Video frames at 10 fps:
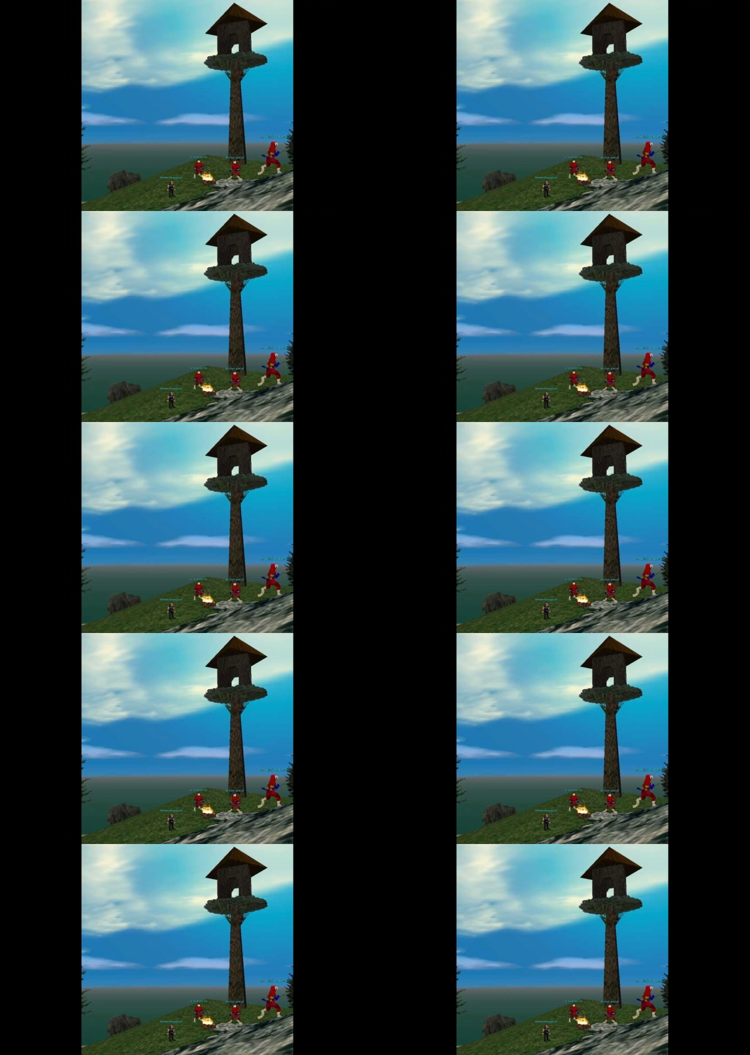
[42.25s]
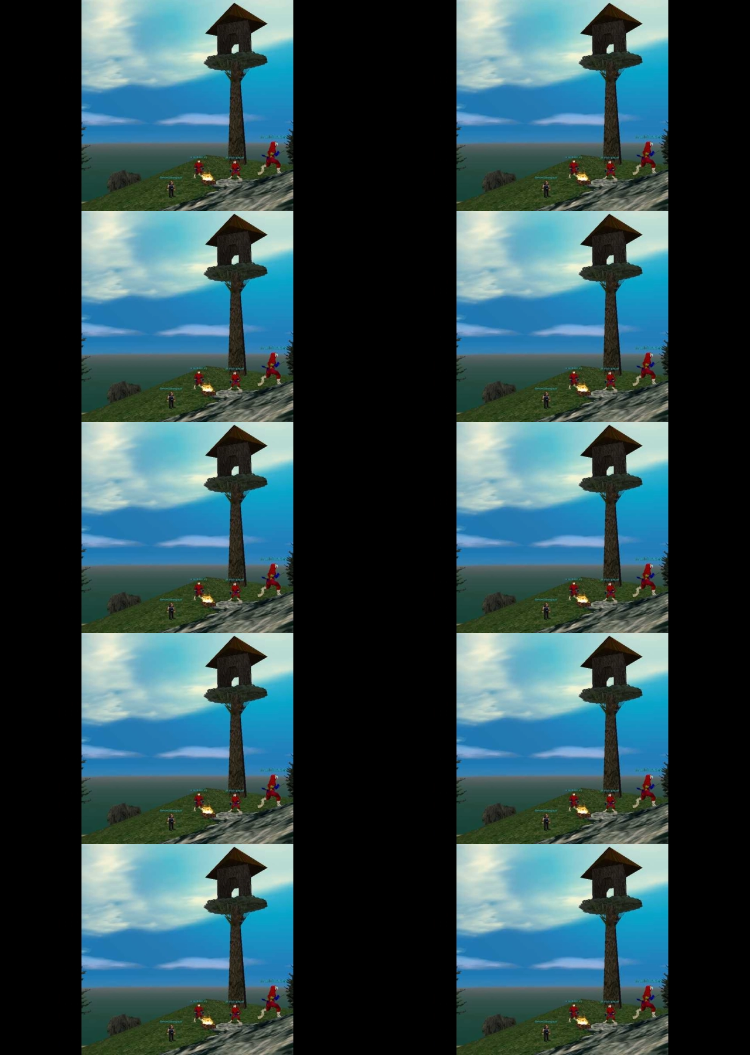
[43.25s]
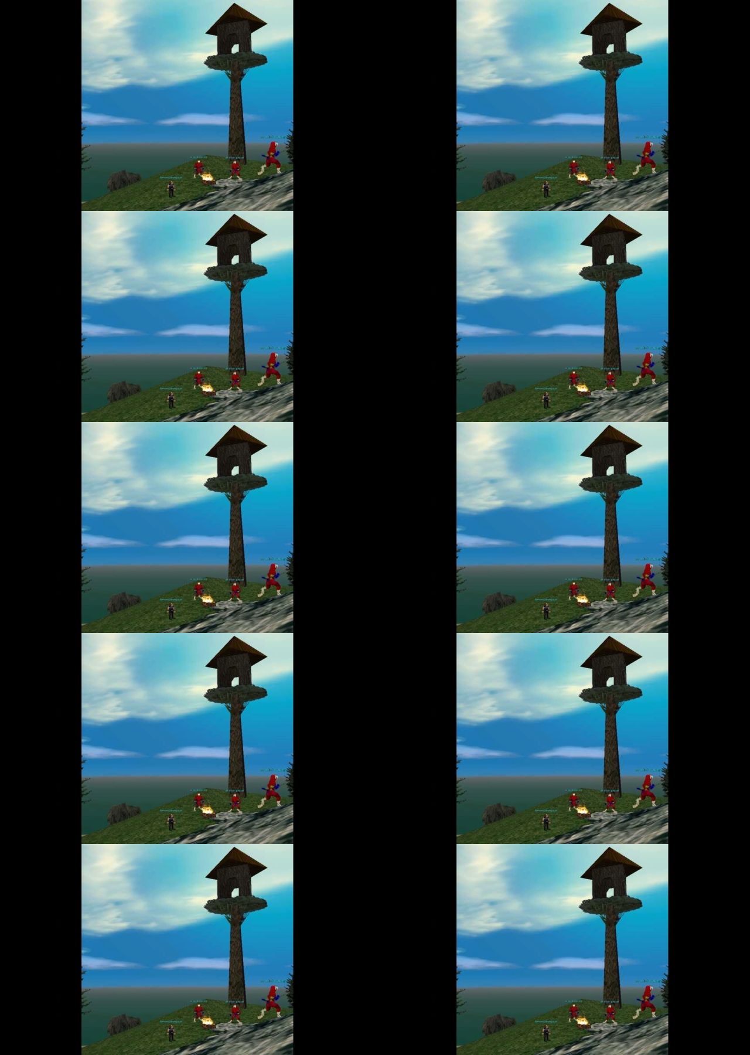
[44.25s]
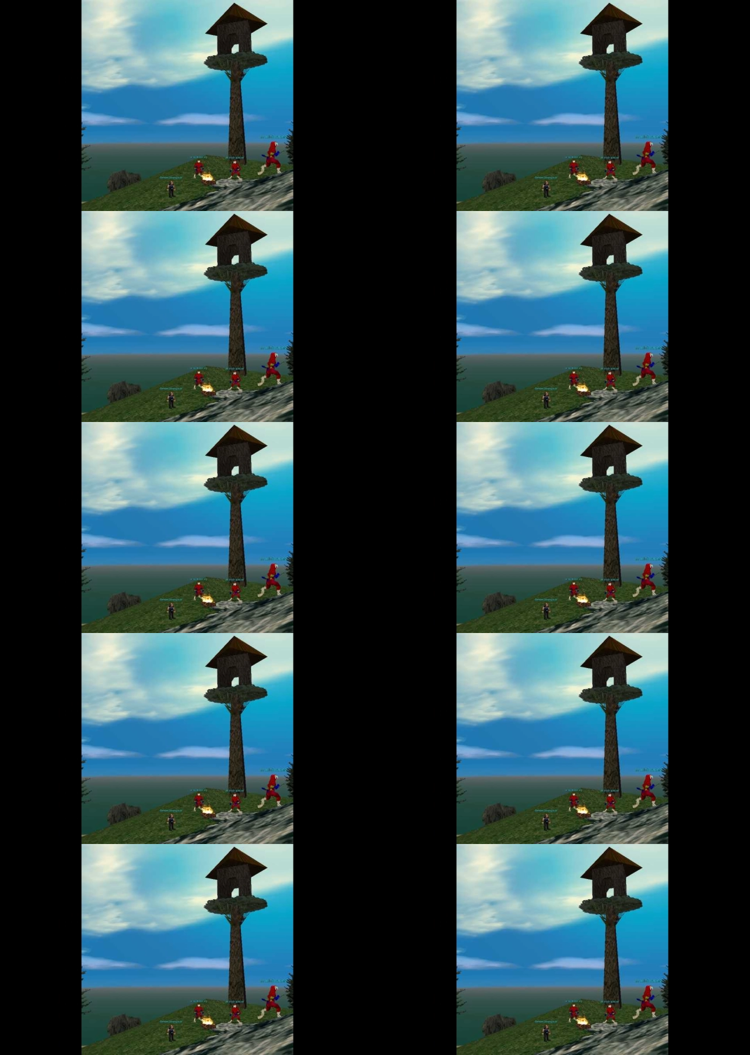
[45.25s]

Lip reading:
(no speaker visible)